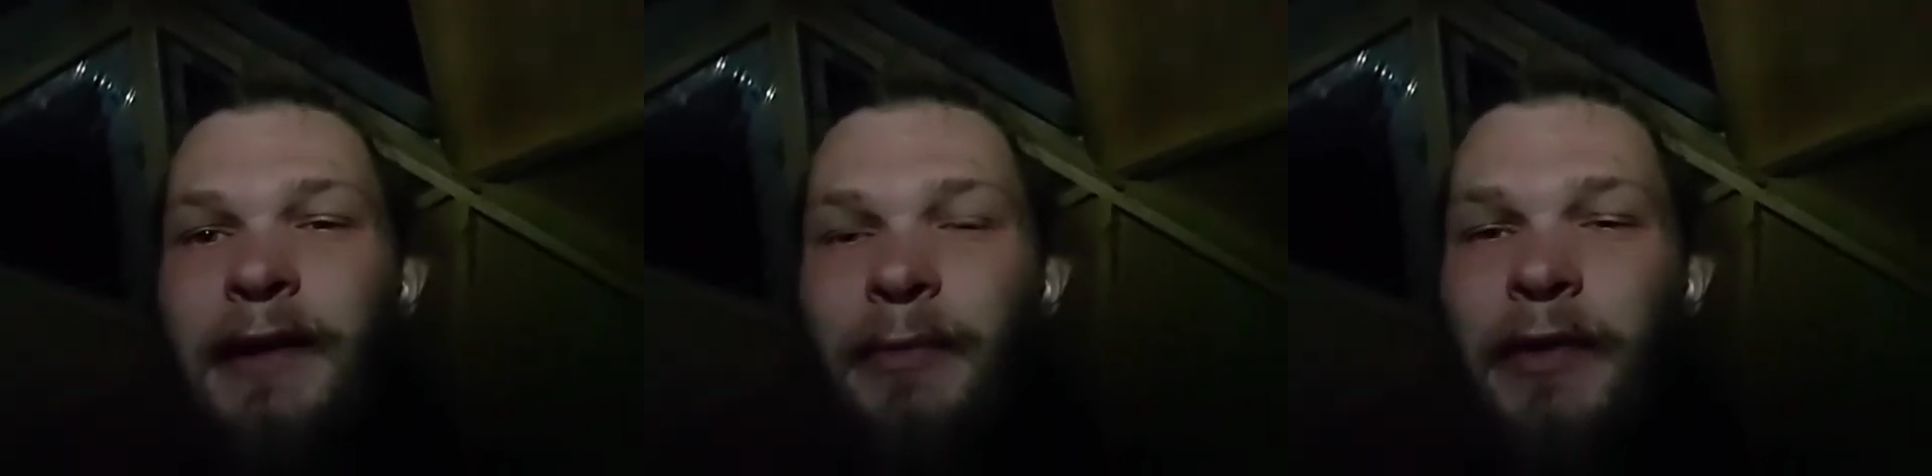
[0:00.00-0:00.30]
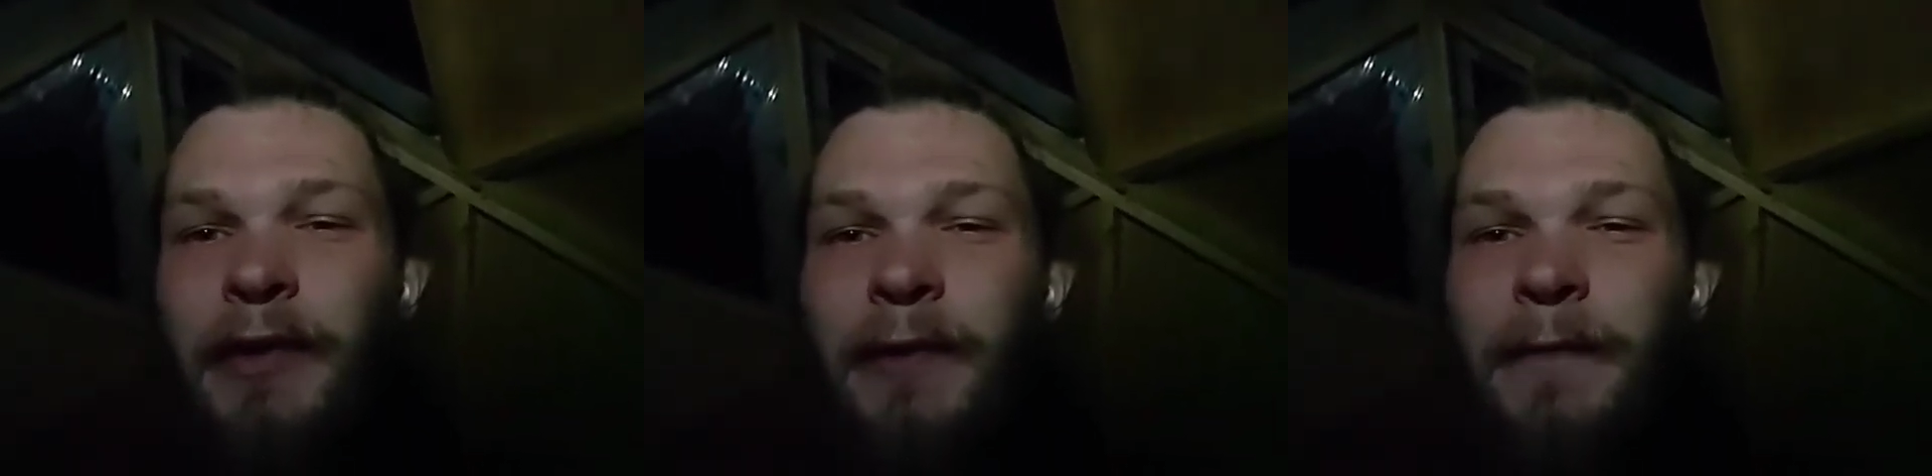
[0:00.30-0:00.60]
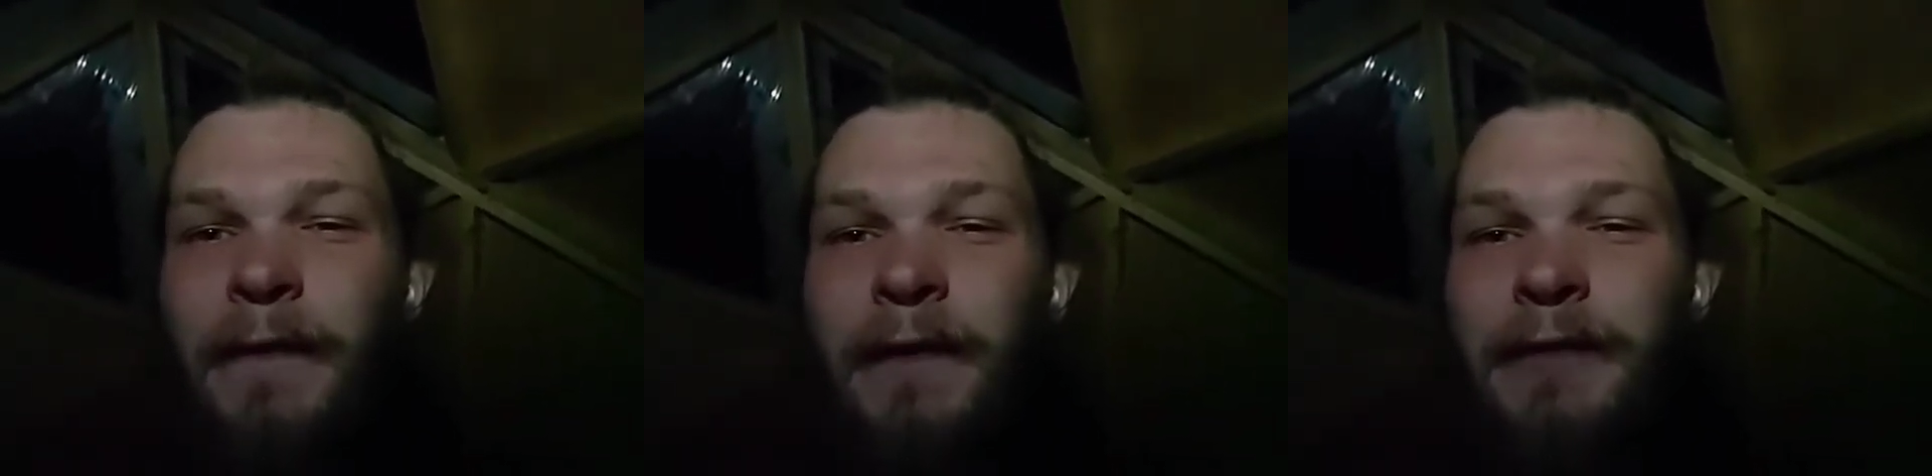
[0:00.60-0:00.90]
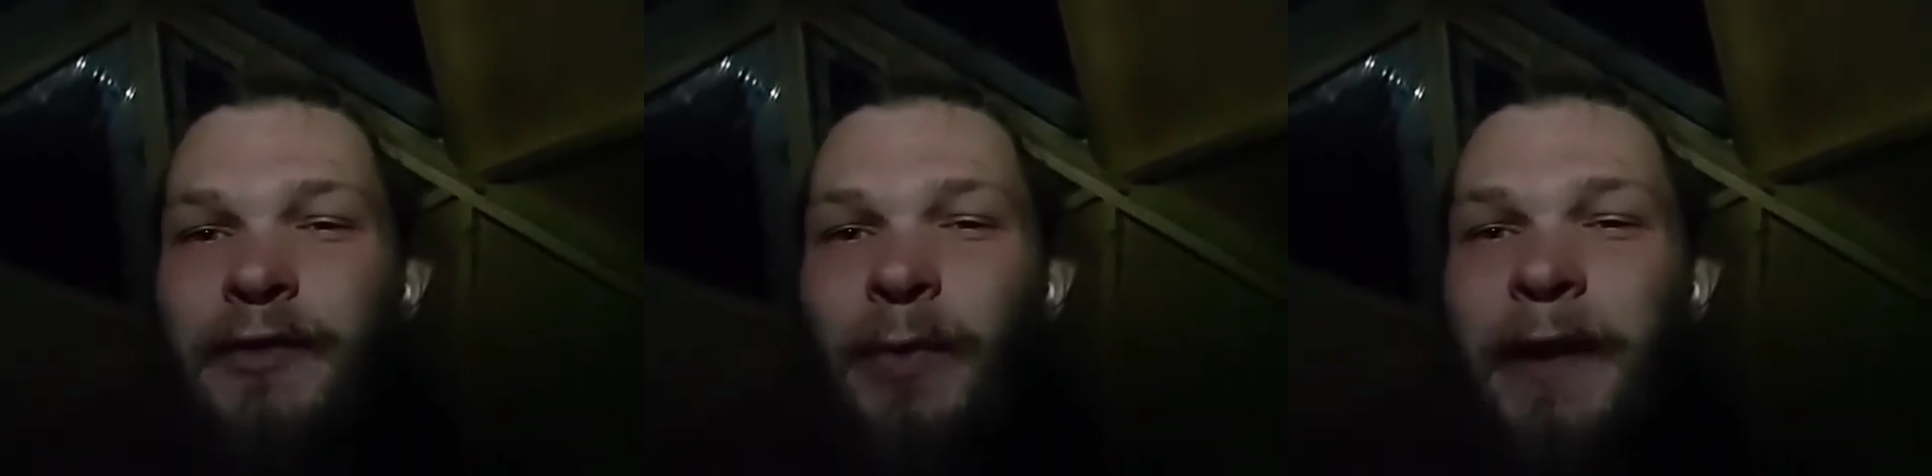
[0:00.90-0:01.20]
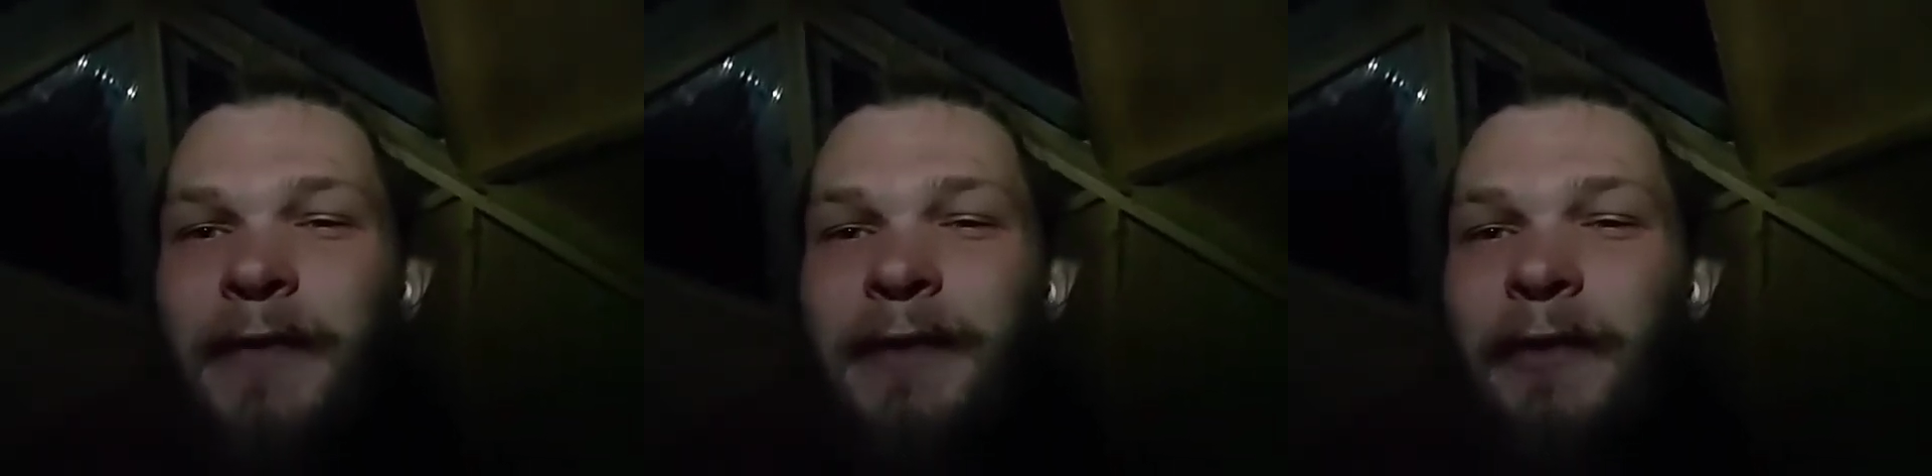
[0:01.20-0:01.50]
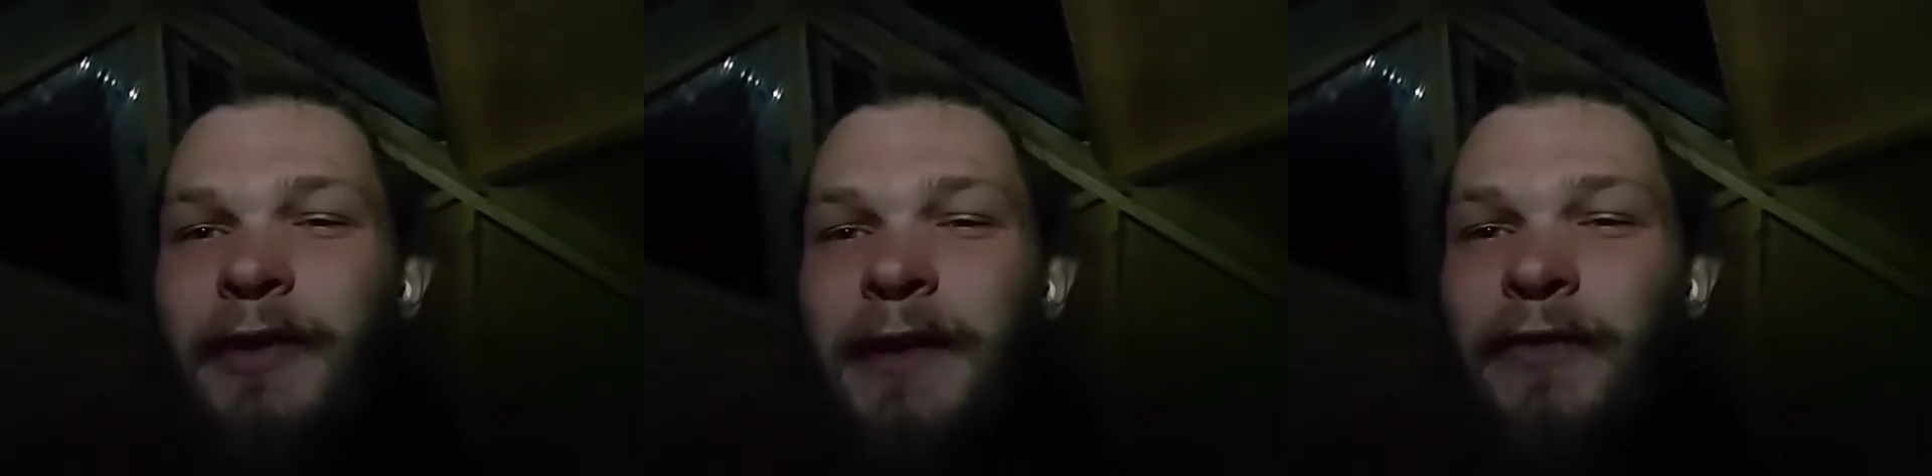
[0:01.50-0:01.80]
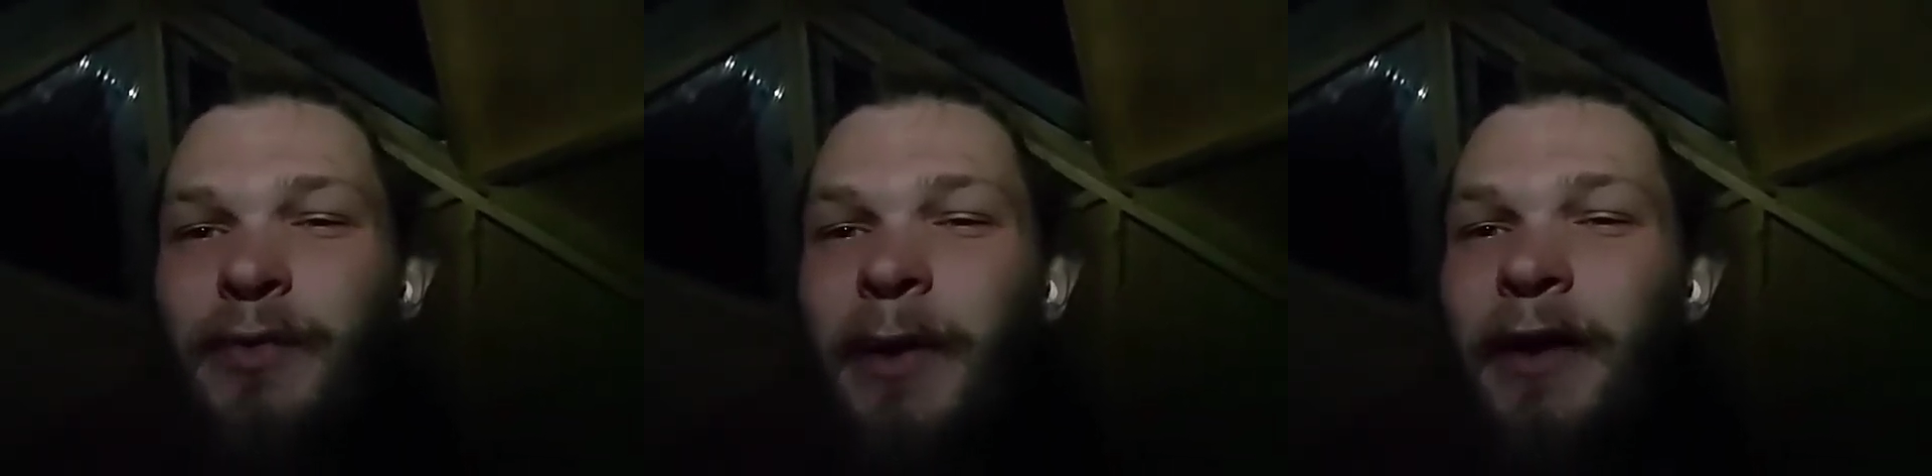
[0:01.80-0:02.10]
whether twice 7 is
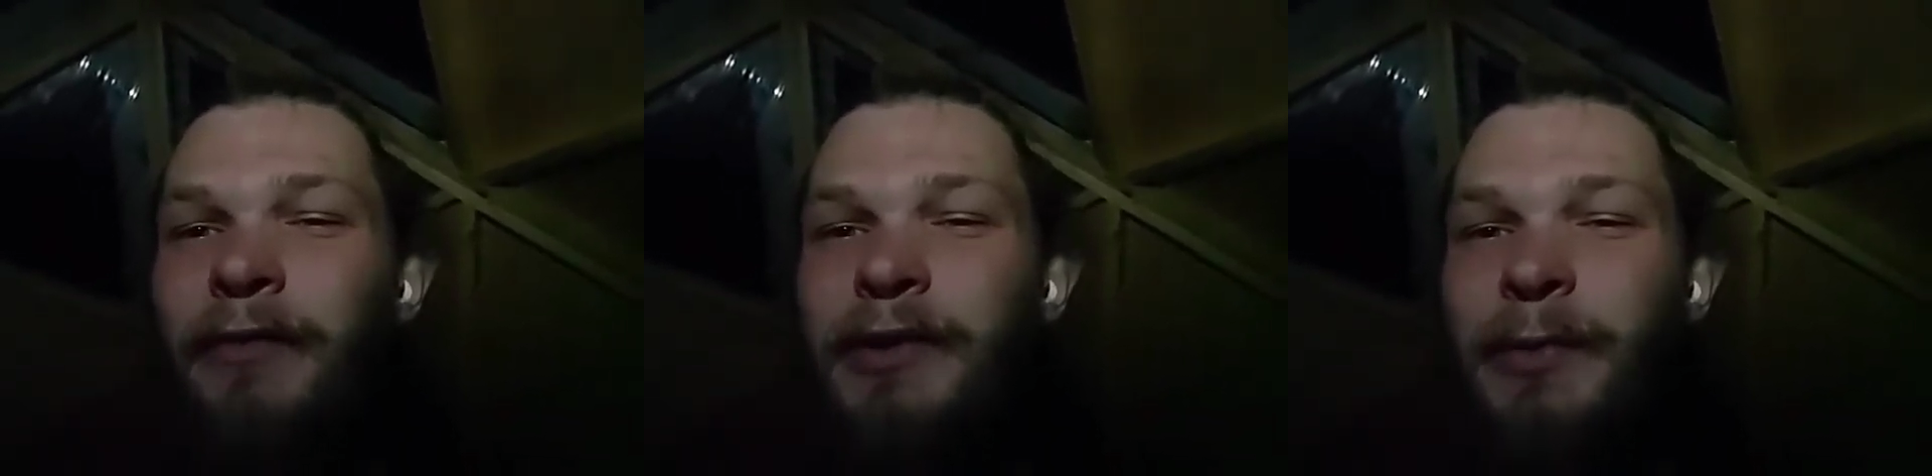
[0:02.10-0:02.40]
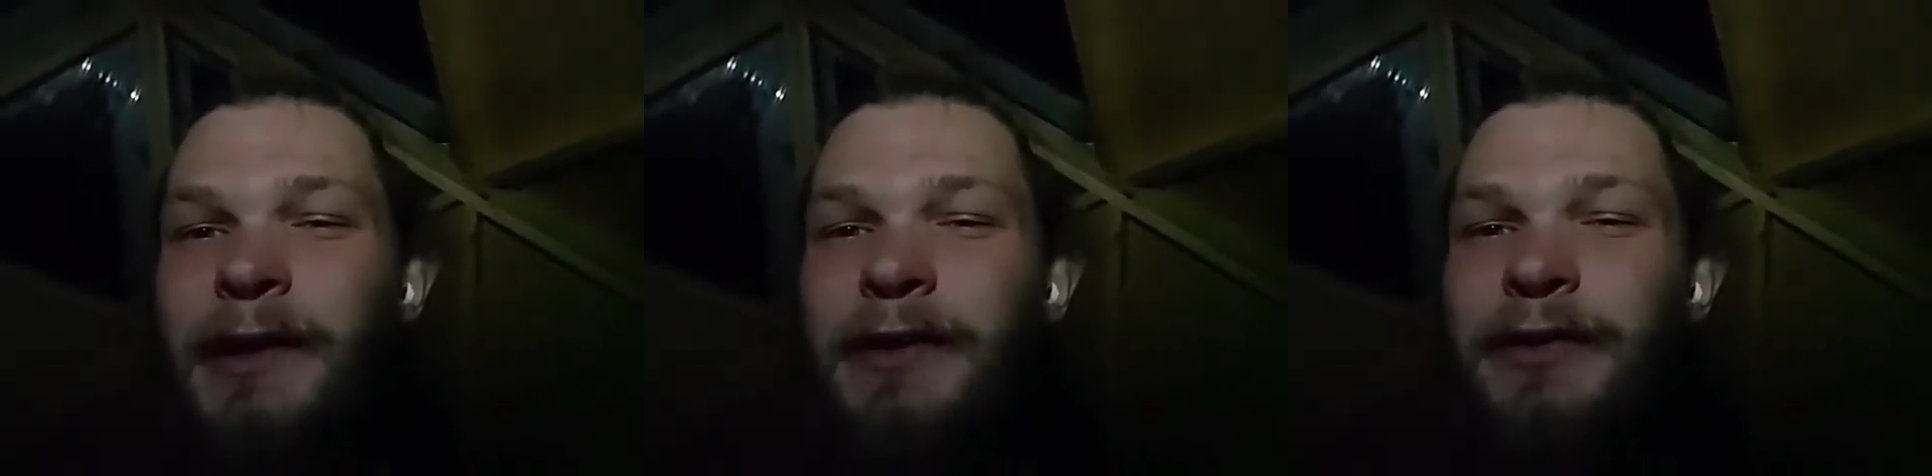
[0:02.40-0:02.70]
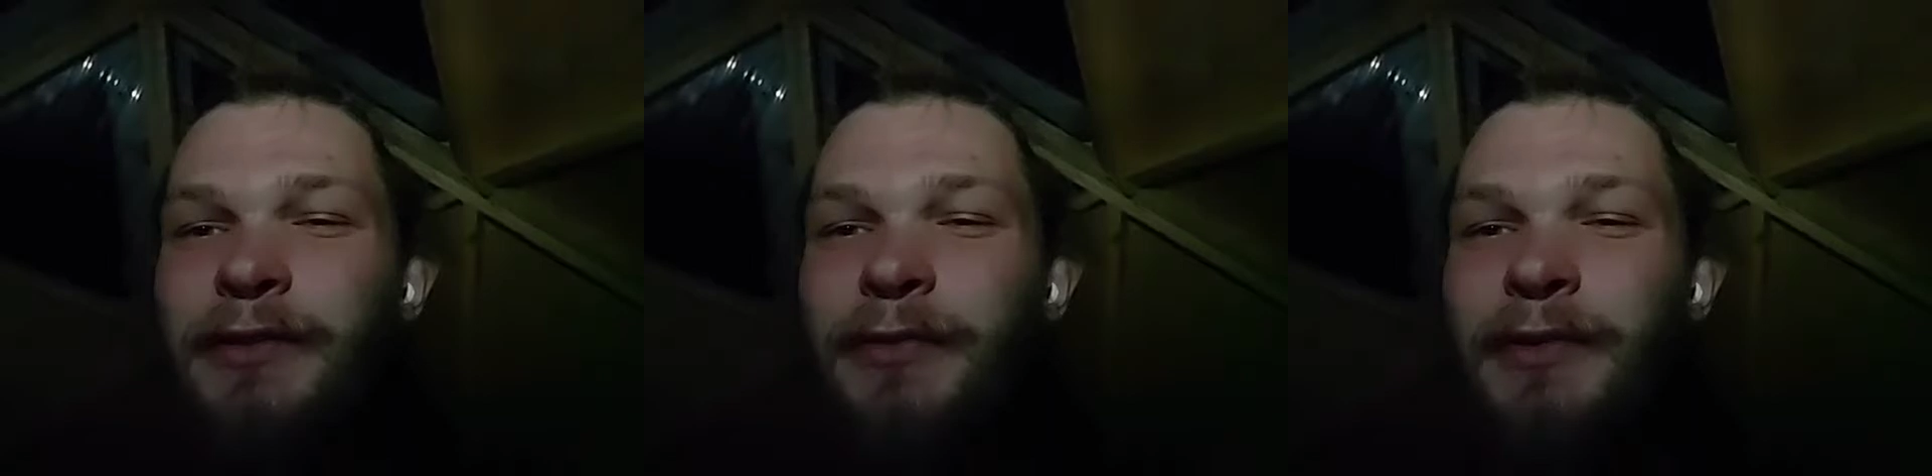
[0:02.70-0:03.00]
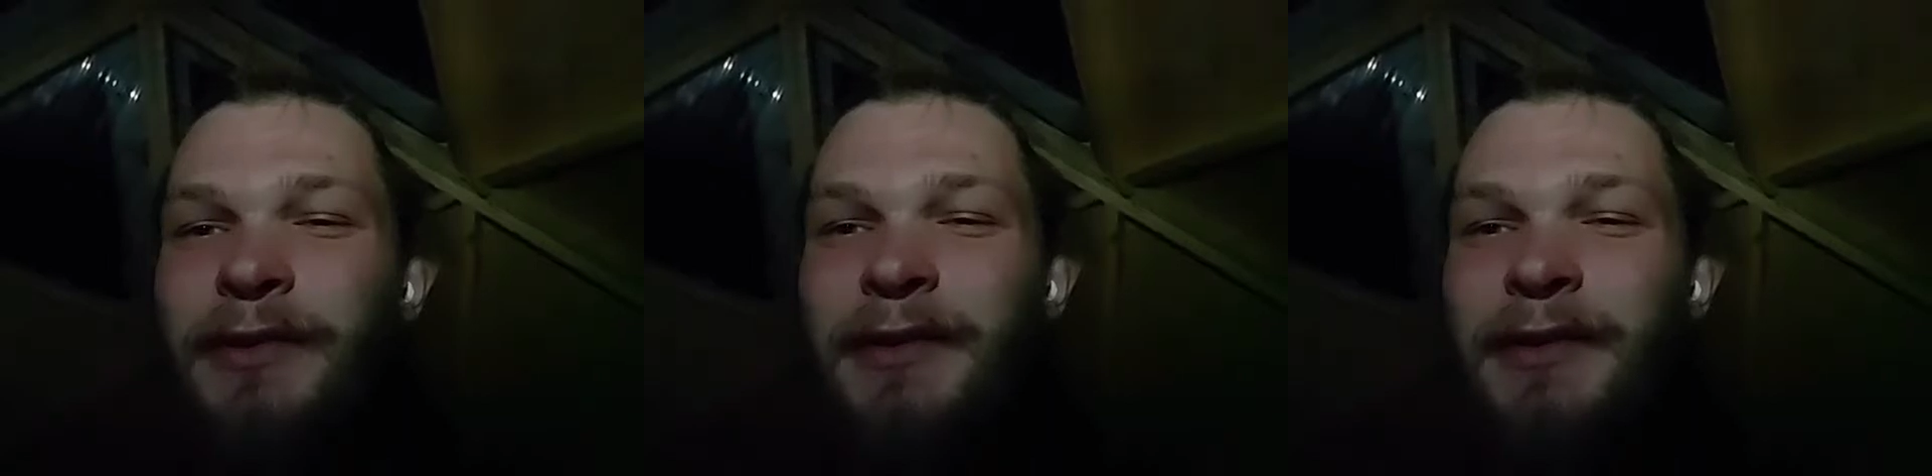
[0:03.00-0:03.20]
12 or 22.